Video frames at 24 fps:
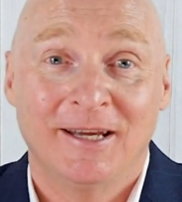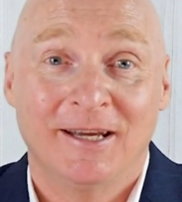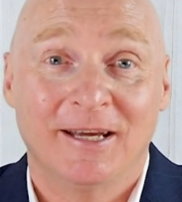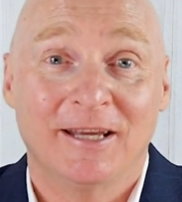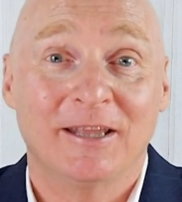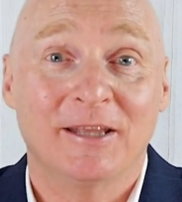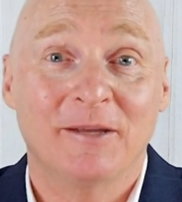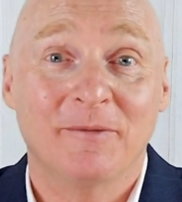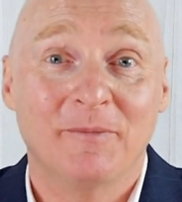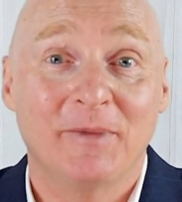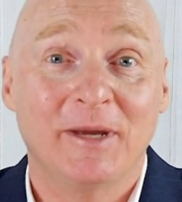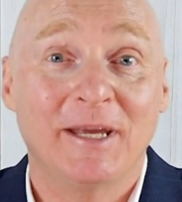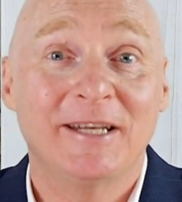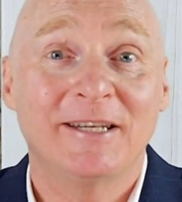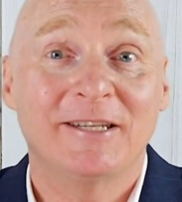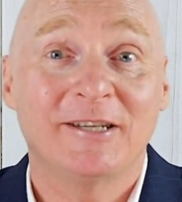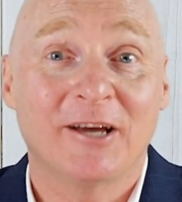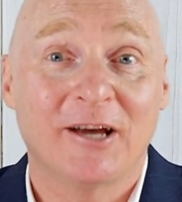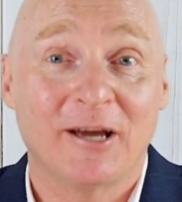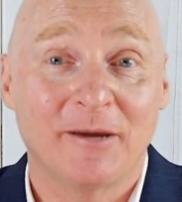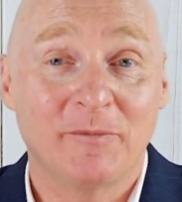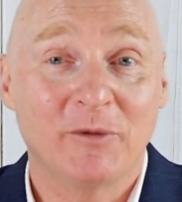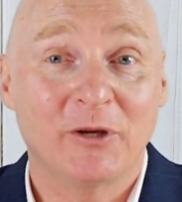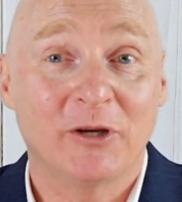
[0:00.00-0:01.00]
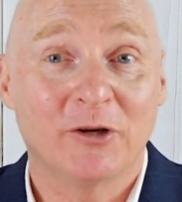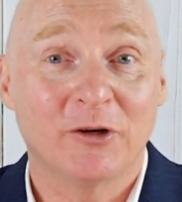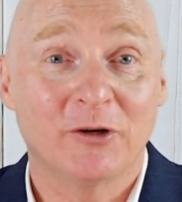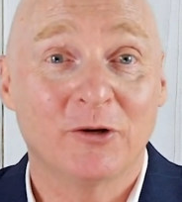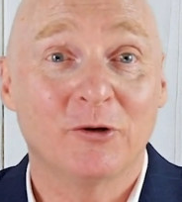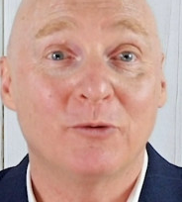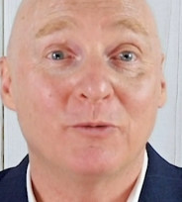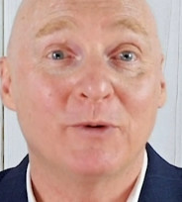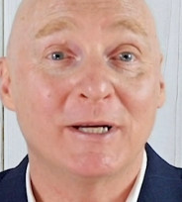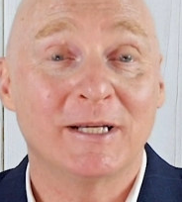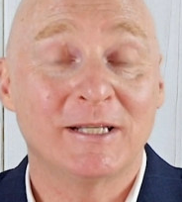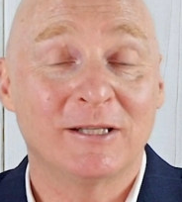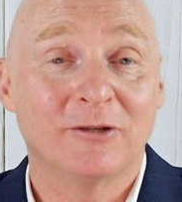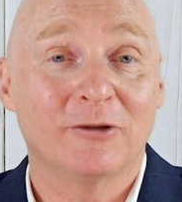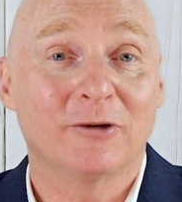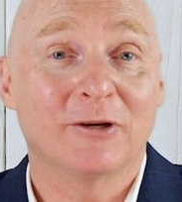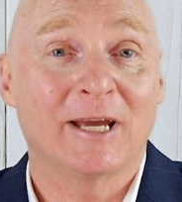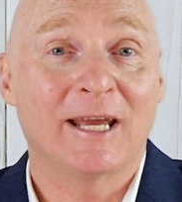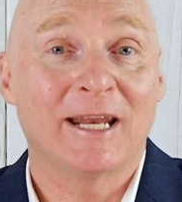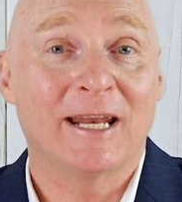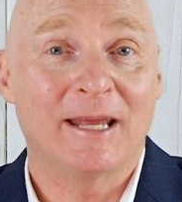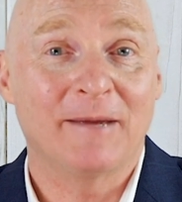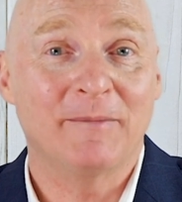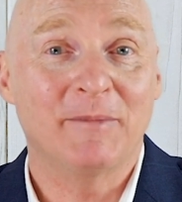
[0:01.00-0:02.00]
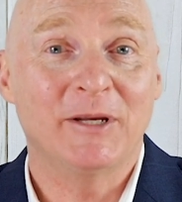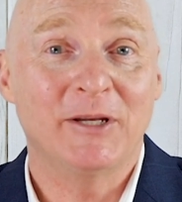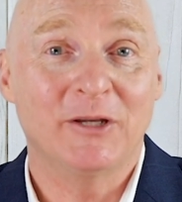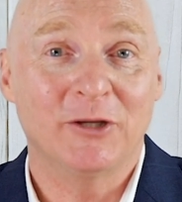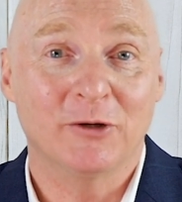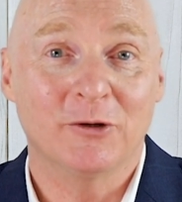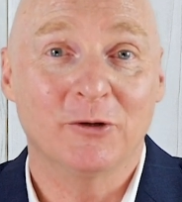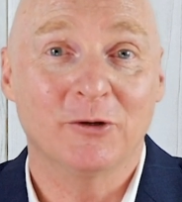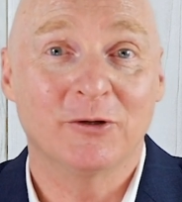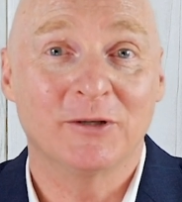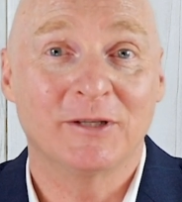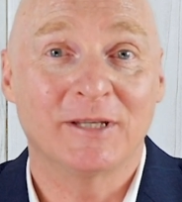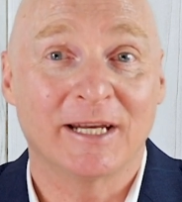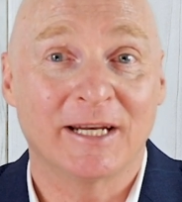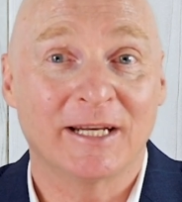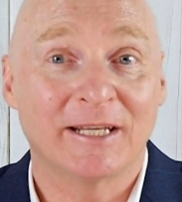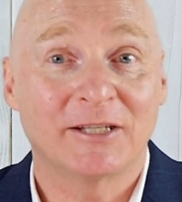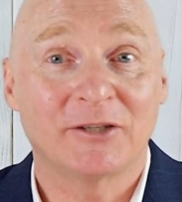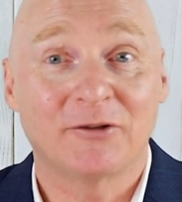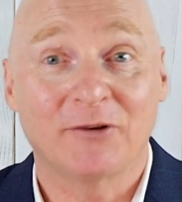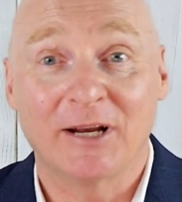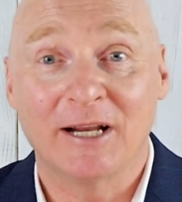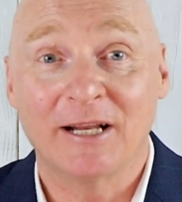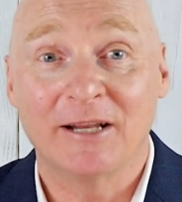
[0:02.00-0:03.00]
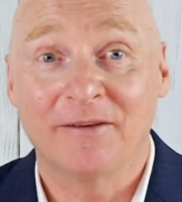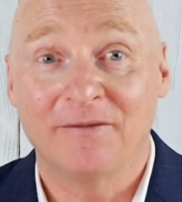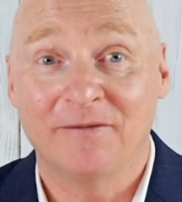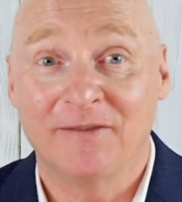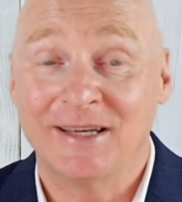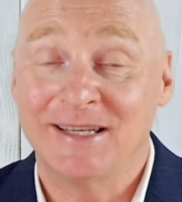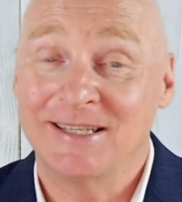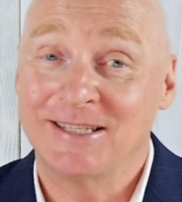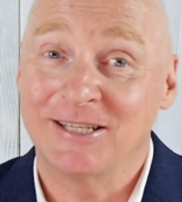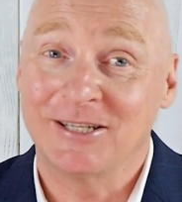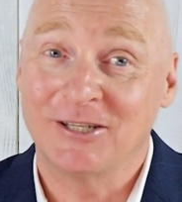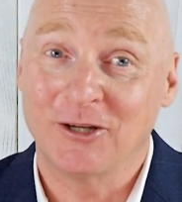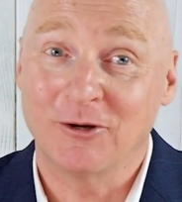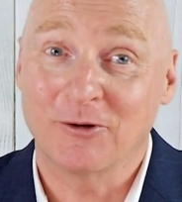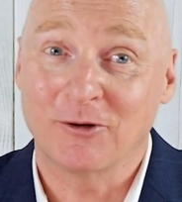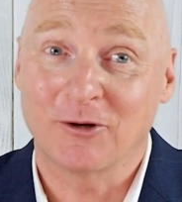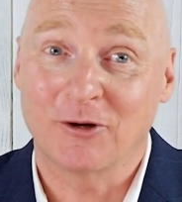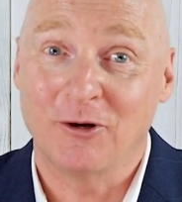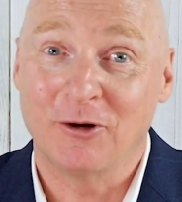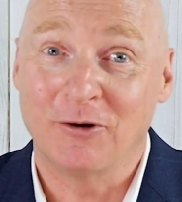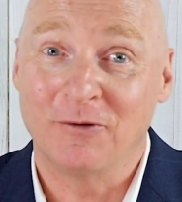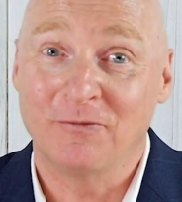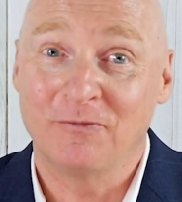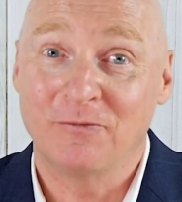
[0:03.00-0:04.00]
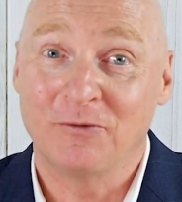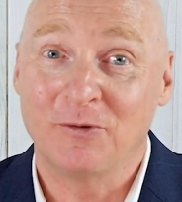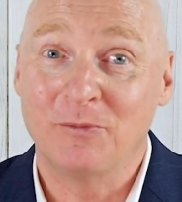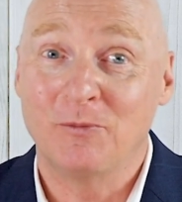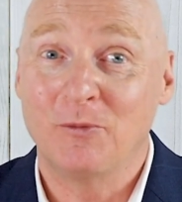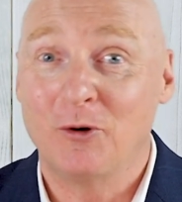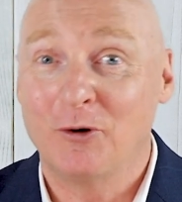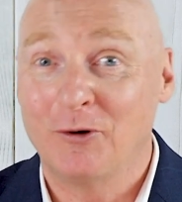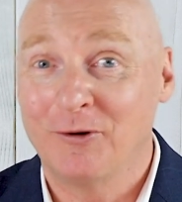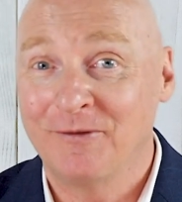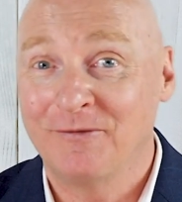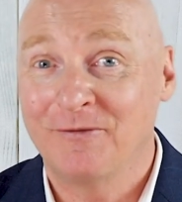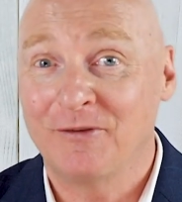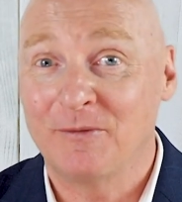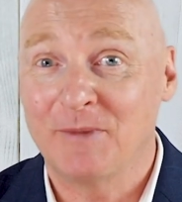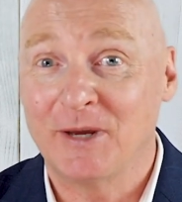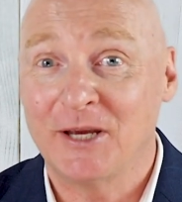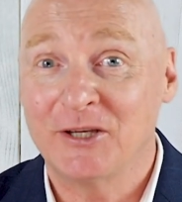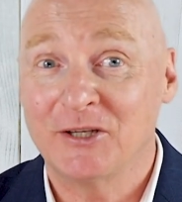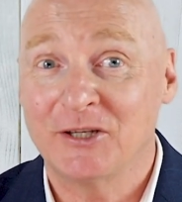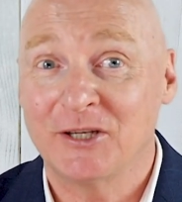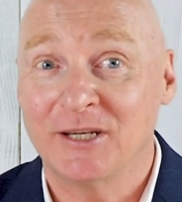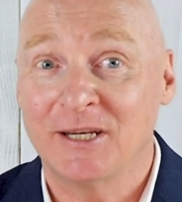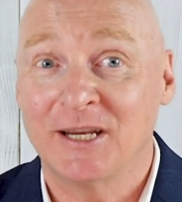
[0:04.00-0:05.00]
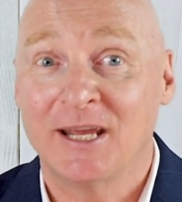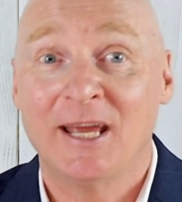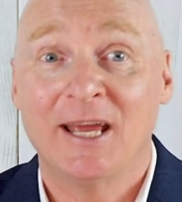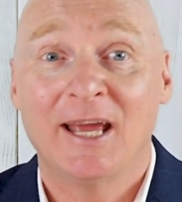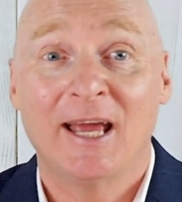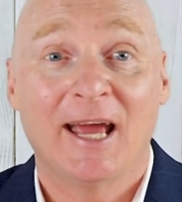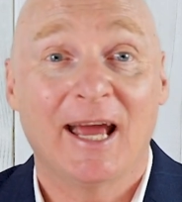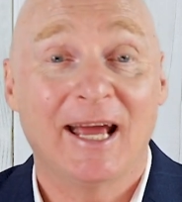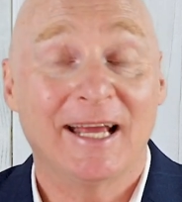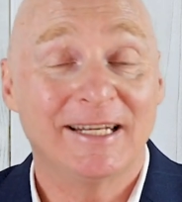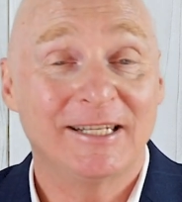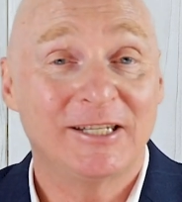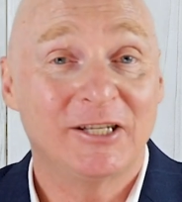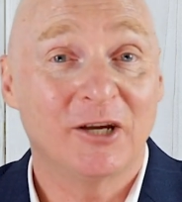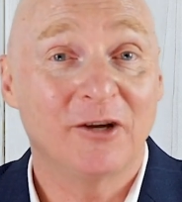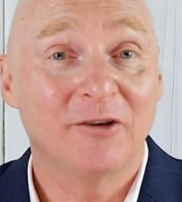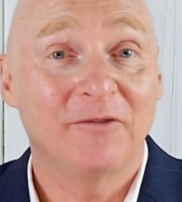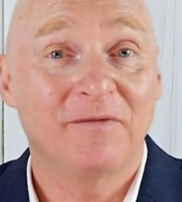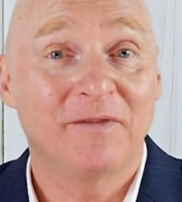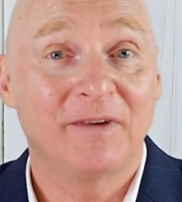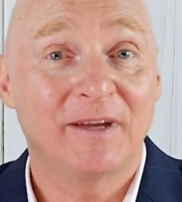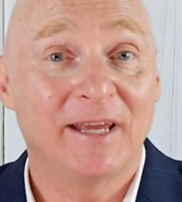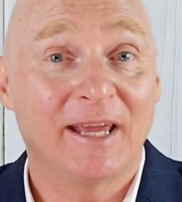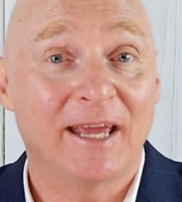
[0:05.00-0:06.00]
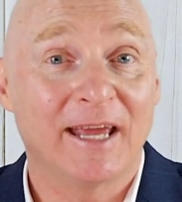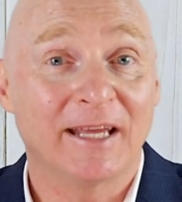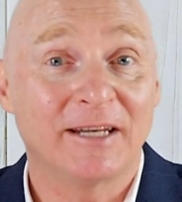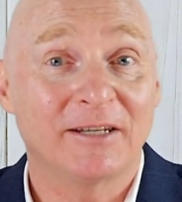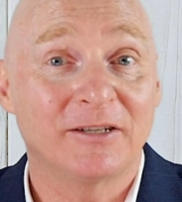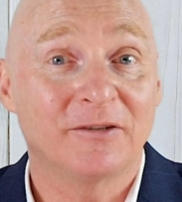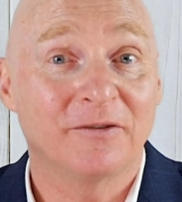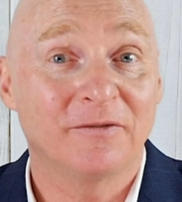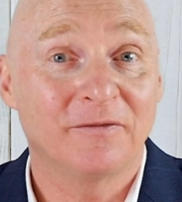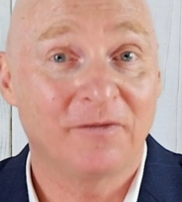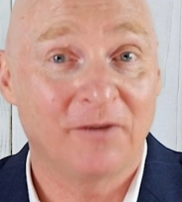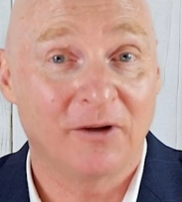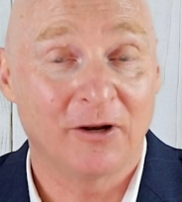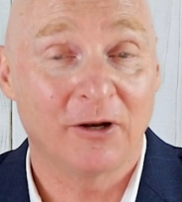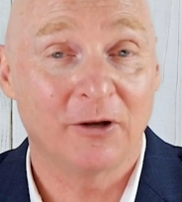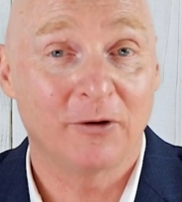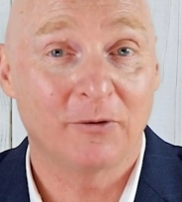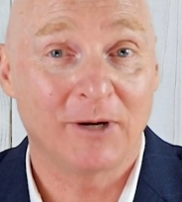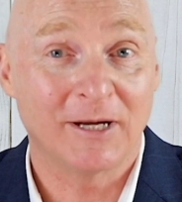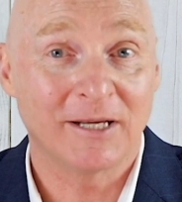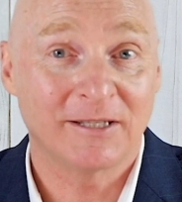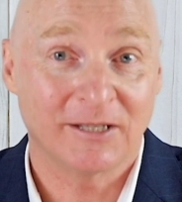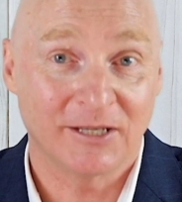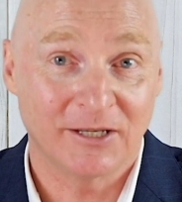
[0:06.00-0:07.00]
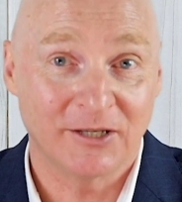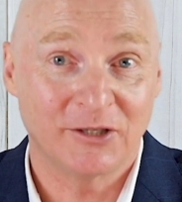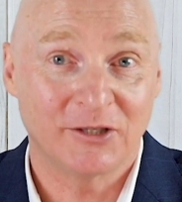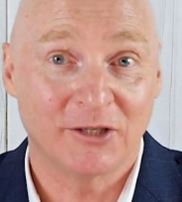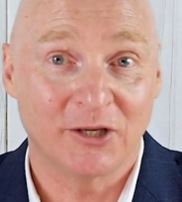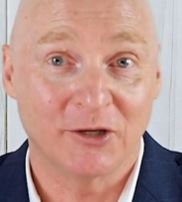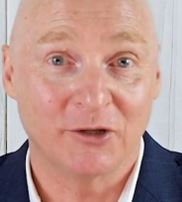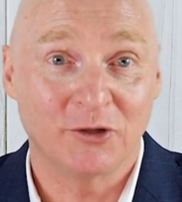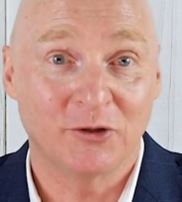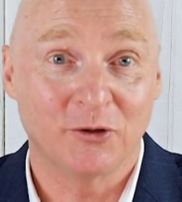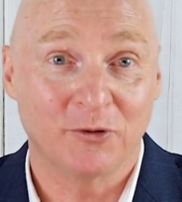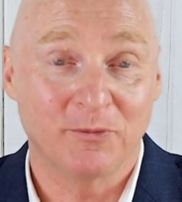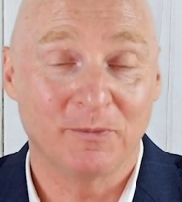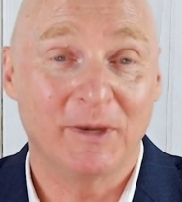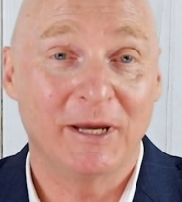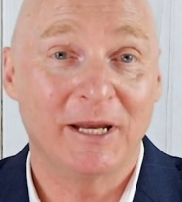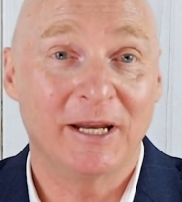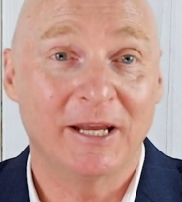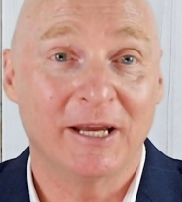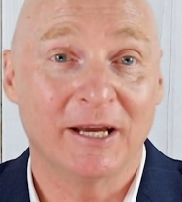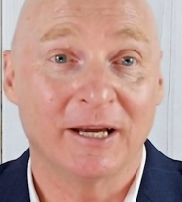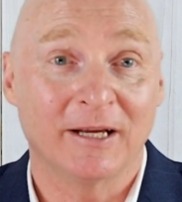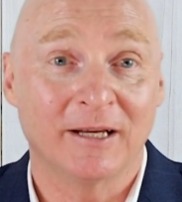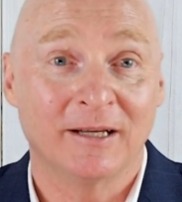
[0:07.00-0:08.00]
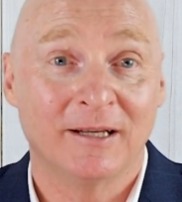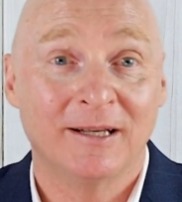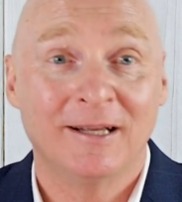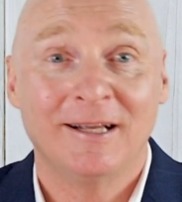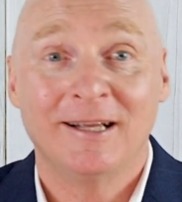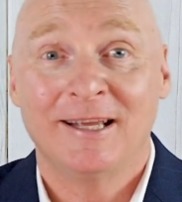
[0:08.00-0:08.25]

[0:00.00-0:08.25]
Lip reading: In the meantime, you can always look at ME News at australiavisa.com for more information, and don't forget to follow us on social media.